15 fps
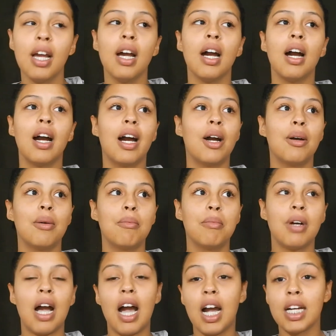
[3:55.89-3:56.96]

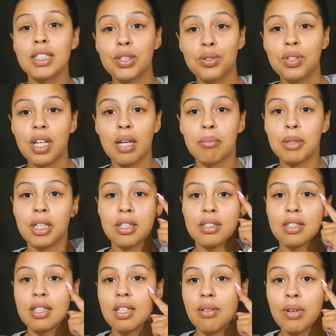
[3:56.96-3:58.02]
I do that because
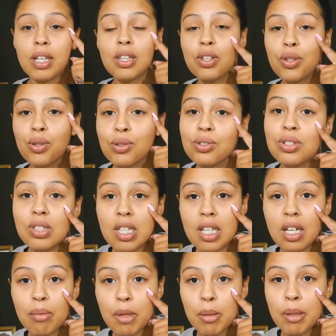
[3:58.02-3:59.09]
then that way you don't see it
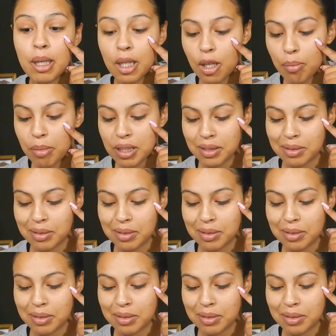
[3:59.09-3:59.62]
on my makeup, but